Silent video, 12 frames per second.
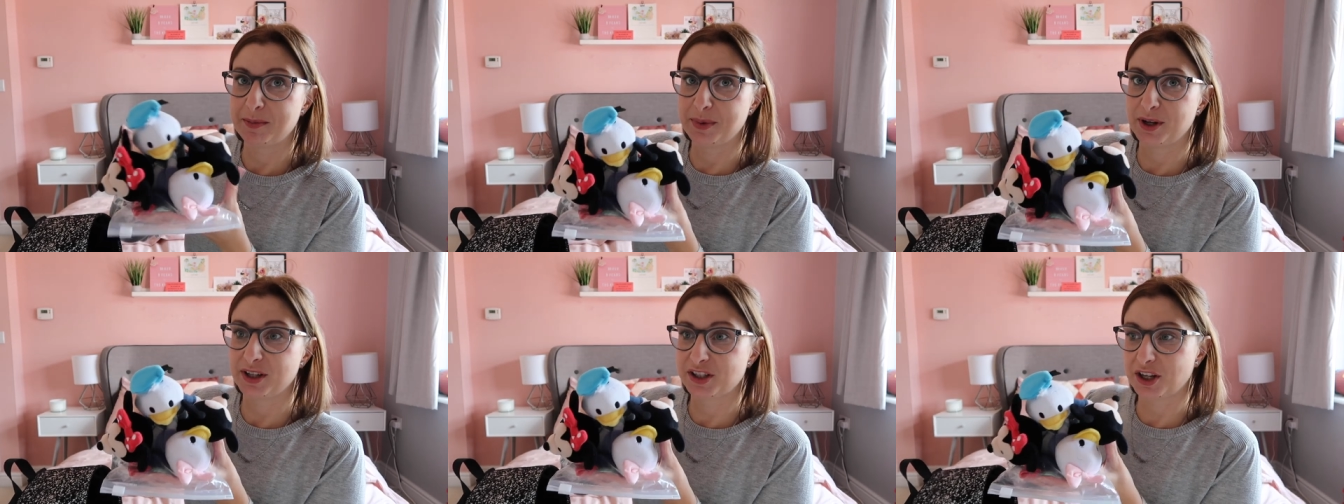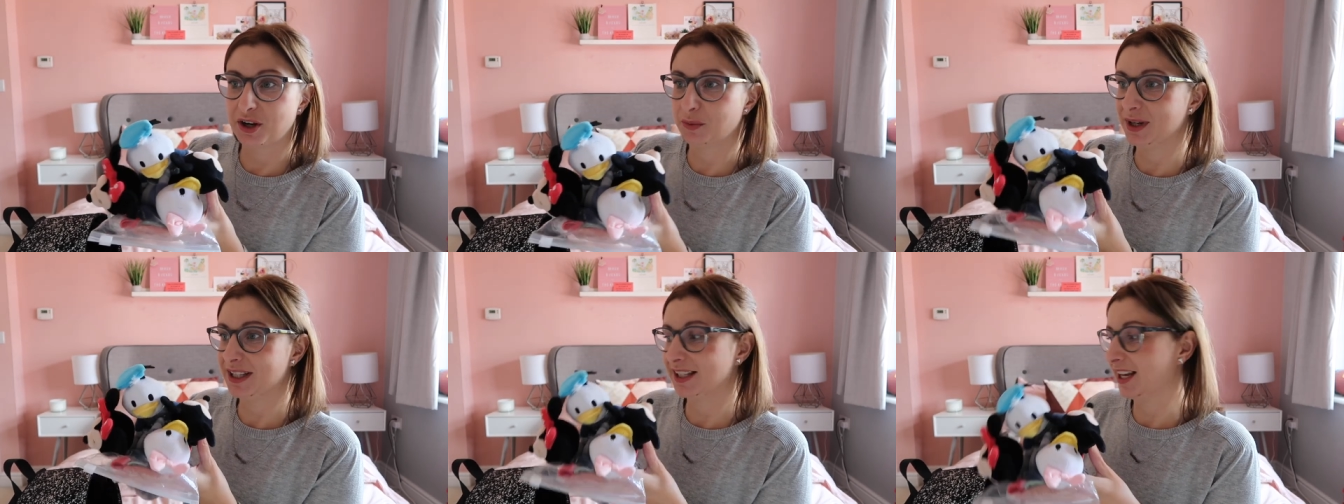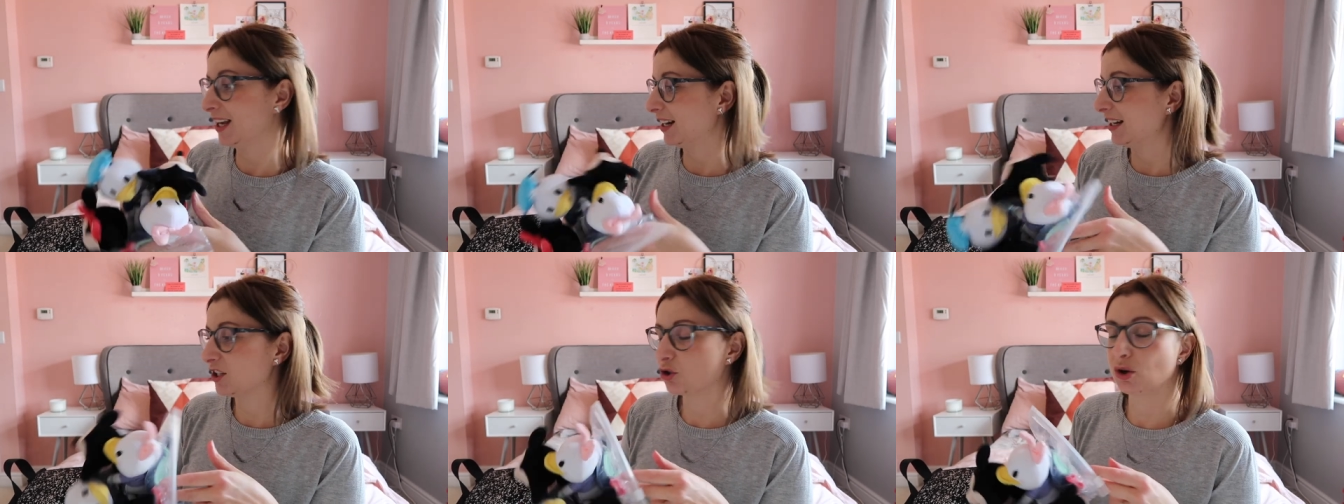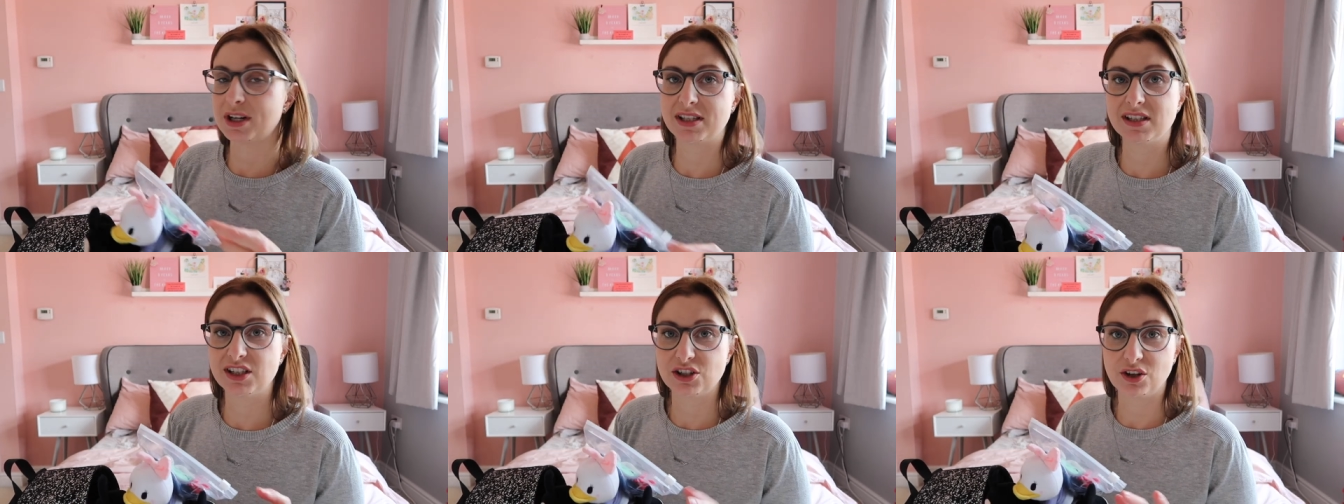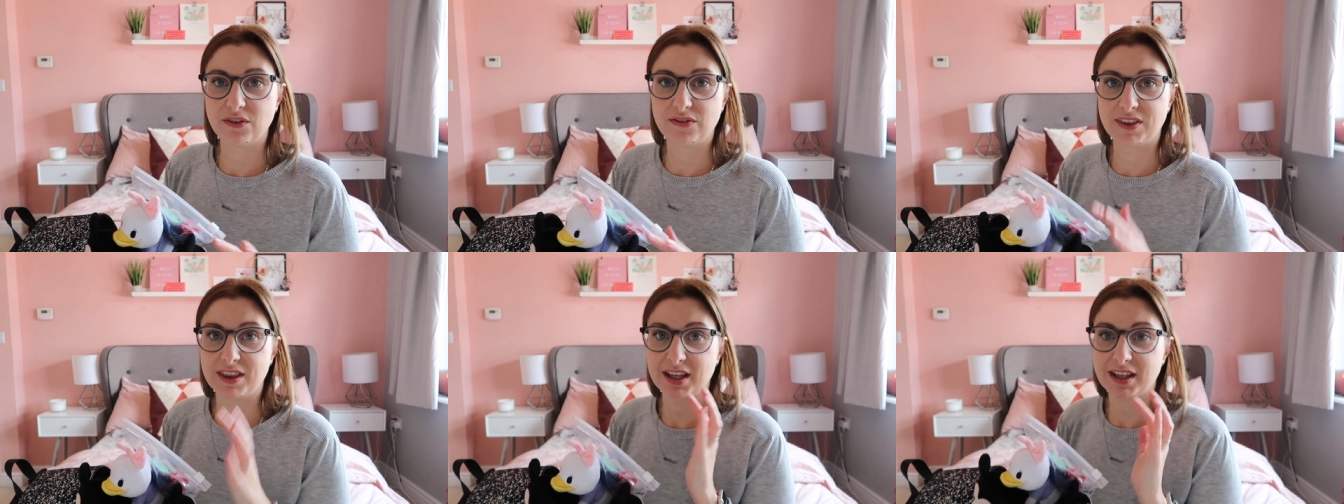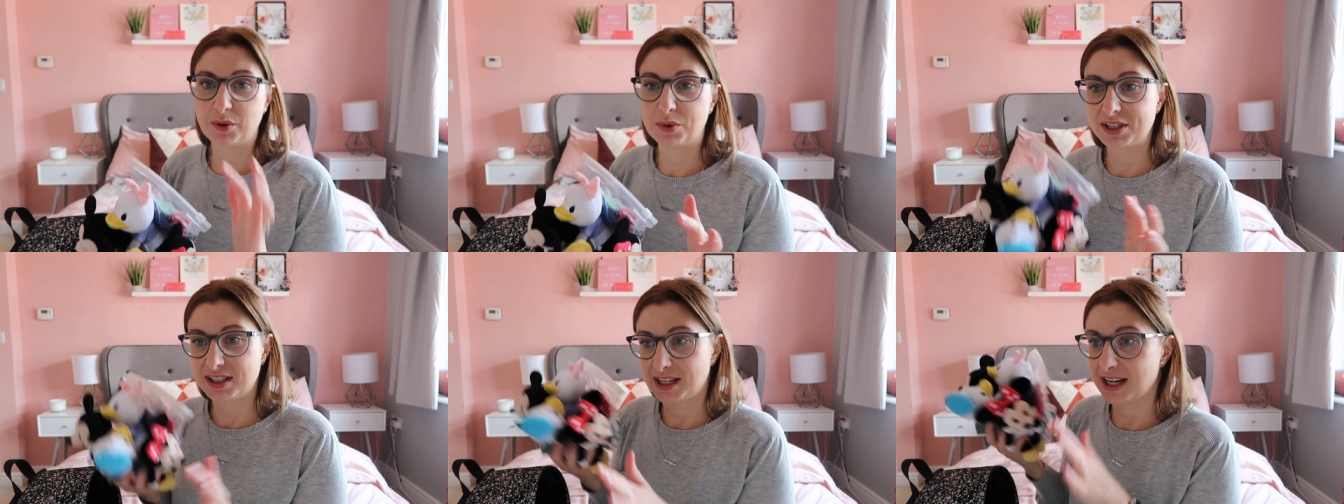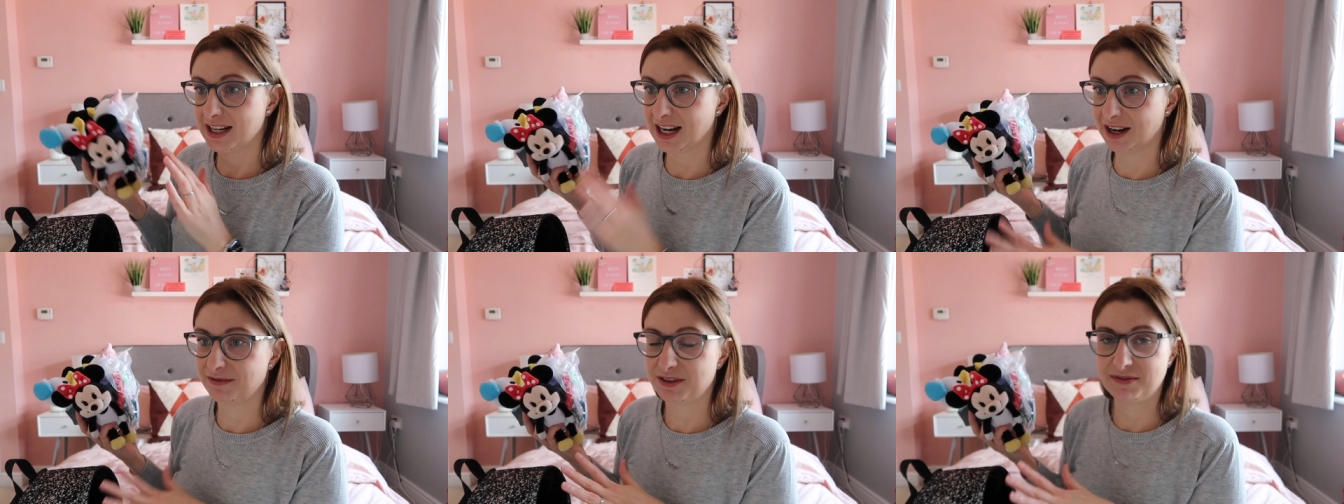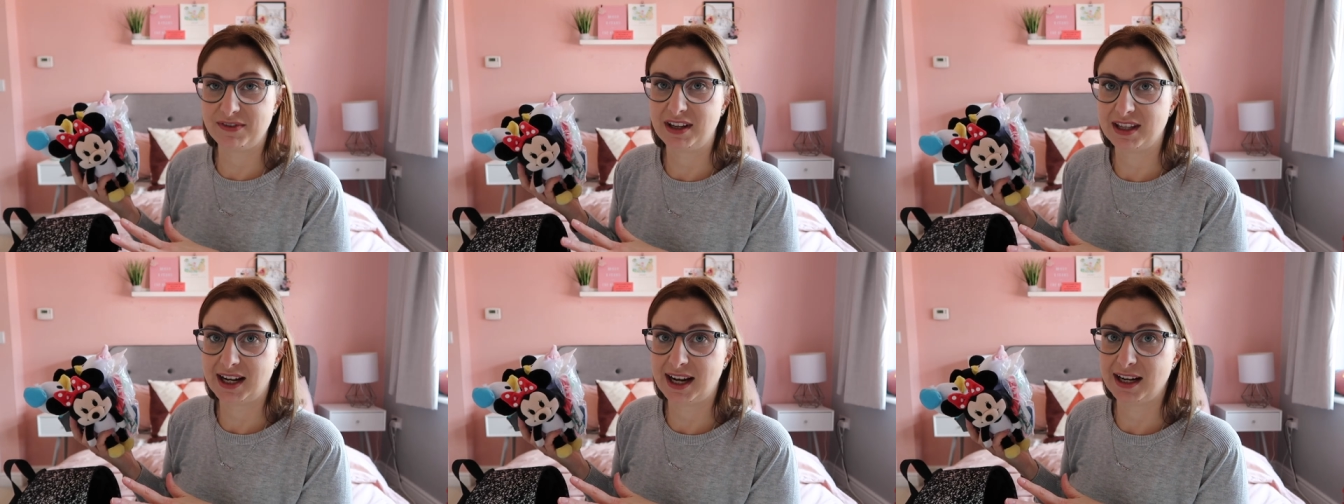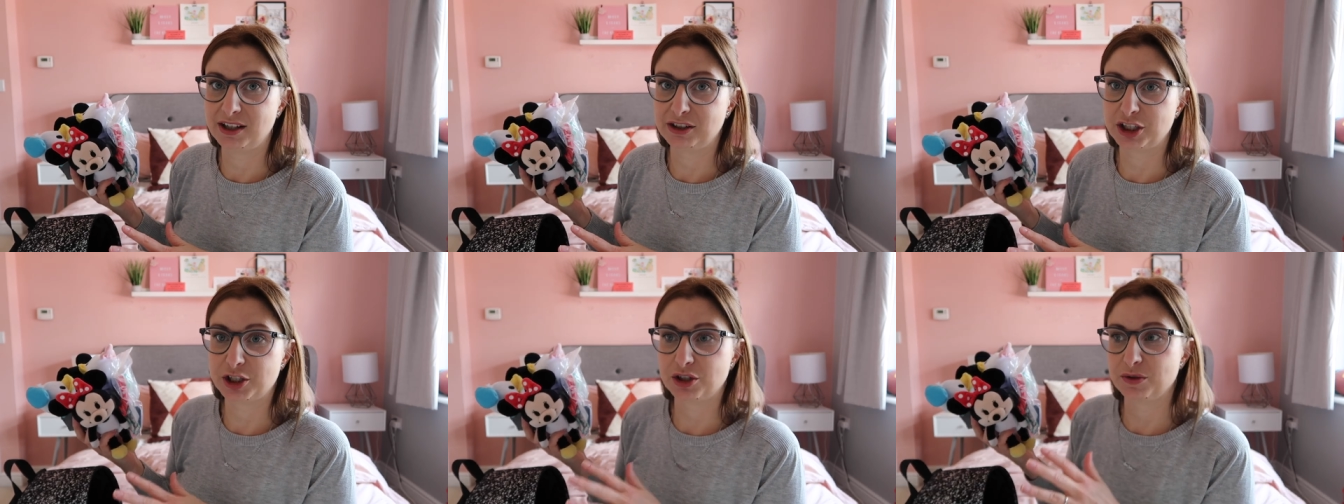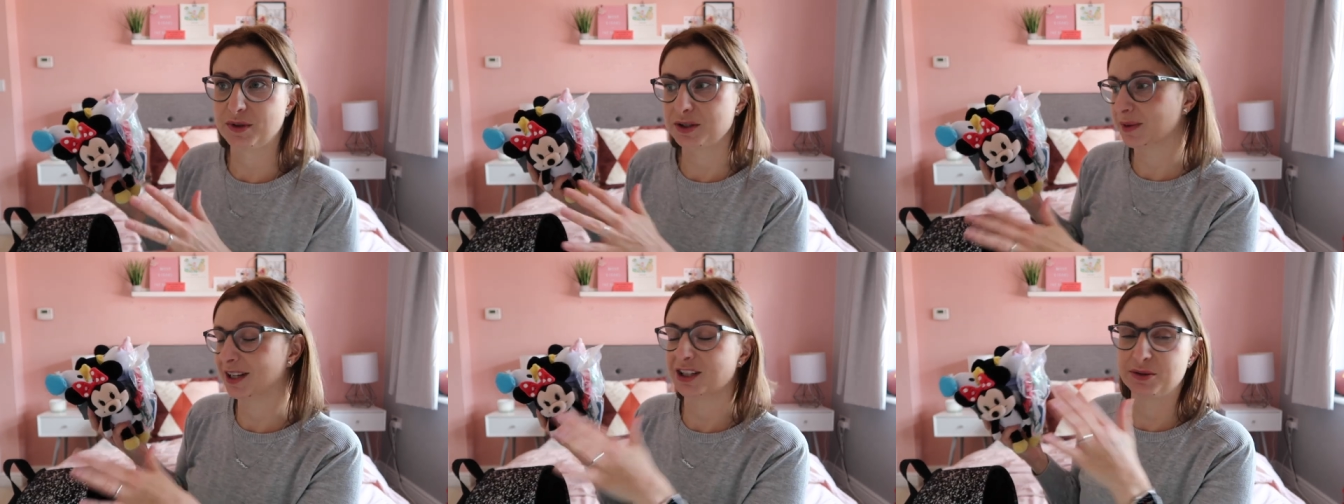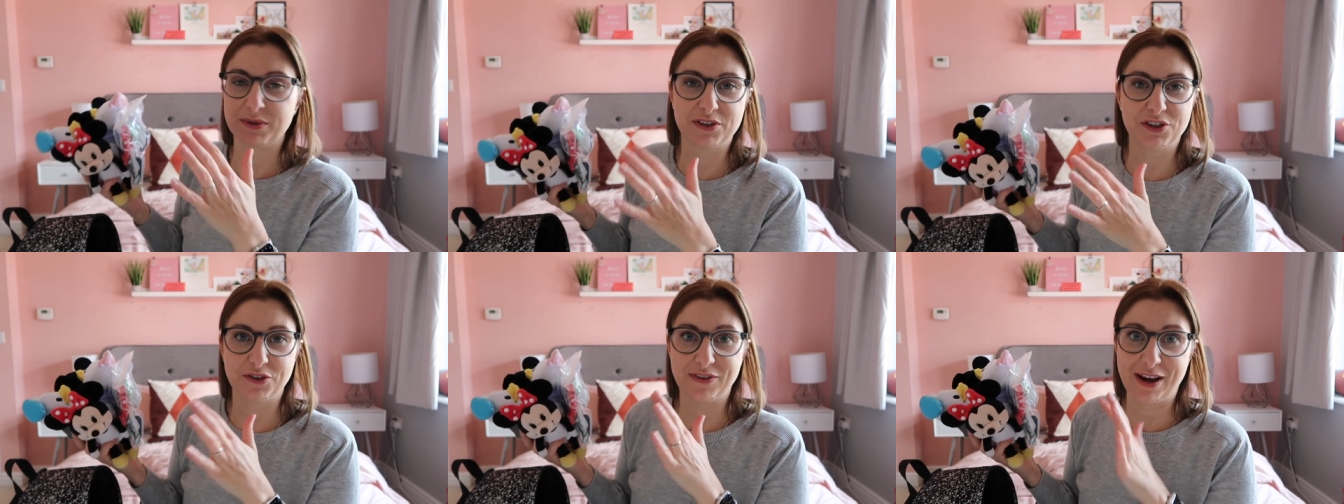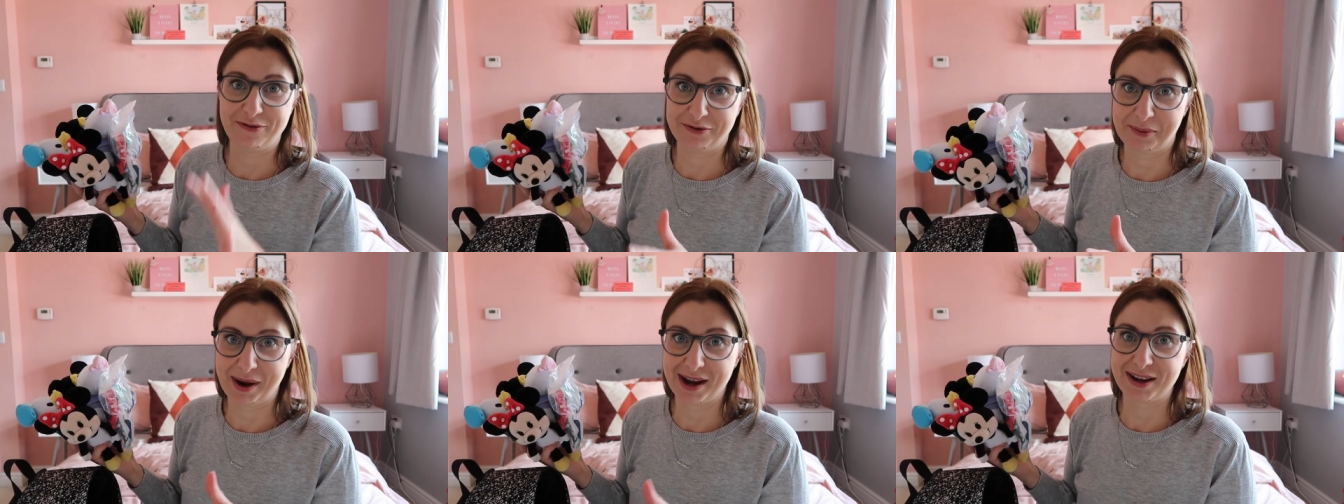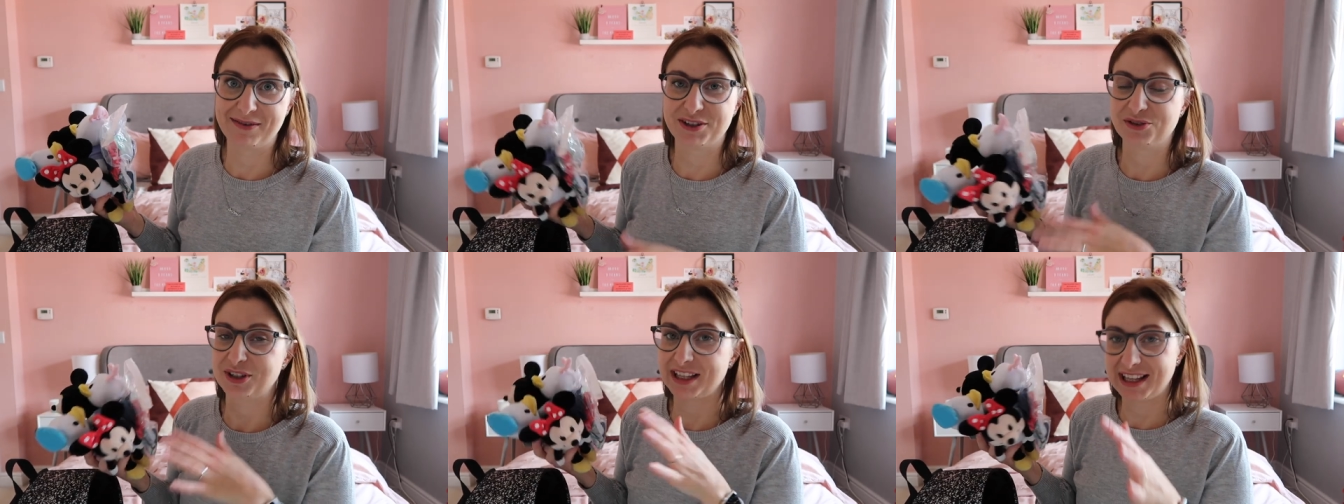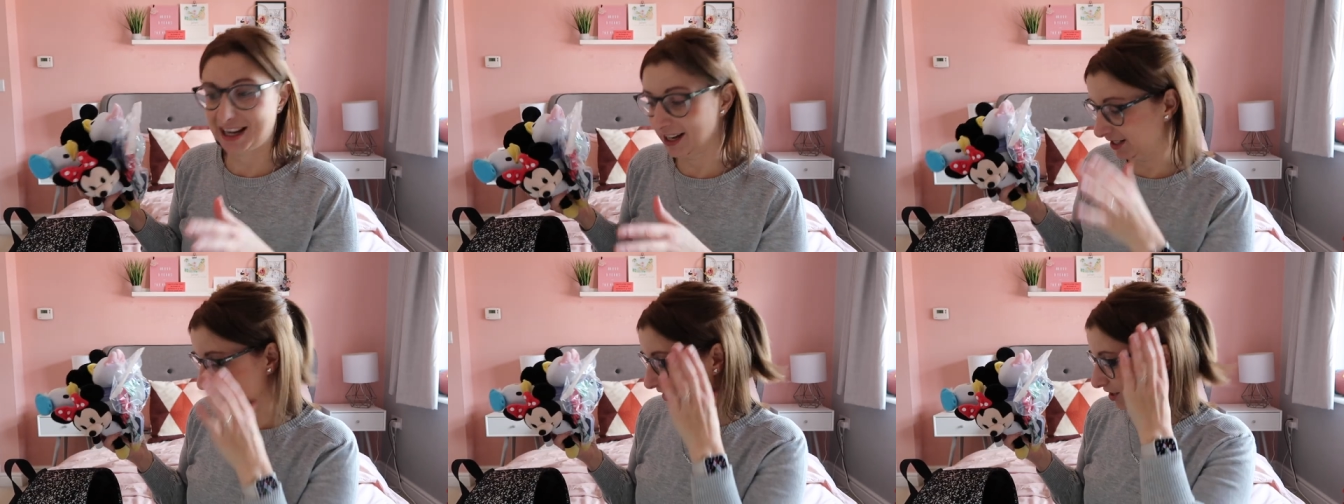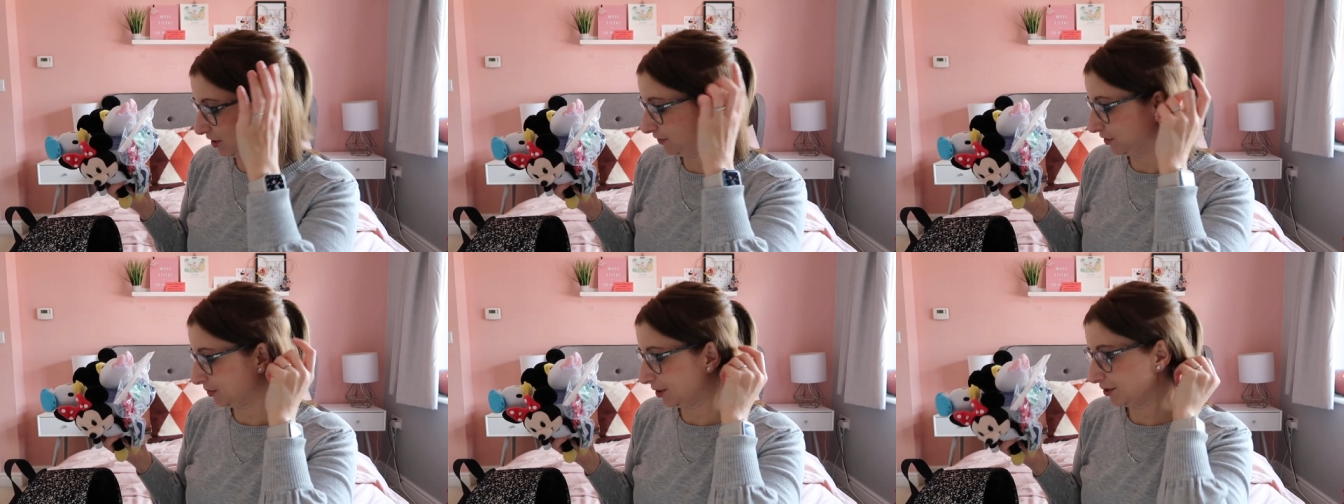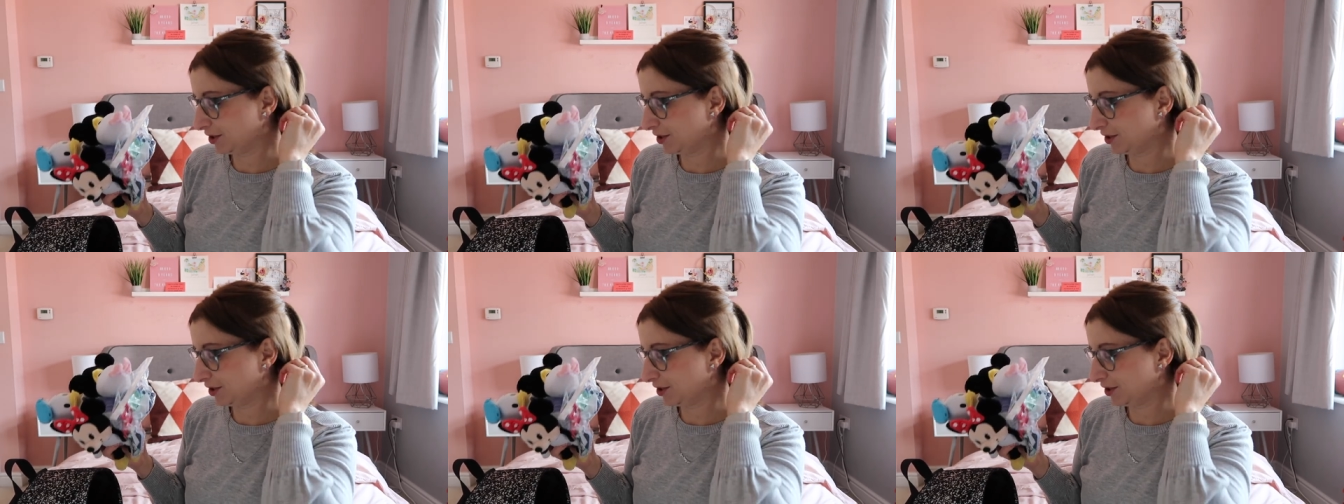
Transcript: but we say any toys and stuff that they want to take have to fit in their hand luggage, otherwise we'll end up with stuff everywhere if it's all in the cases and stuff as well.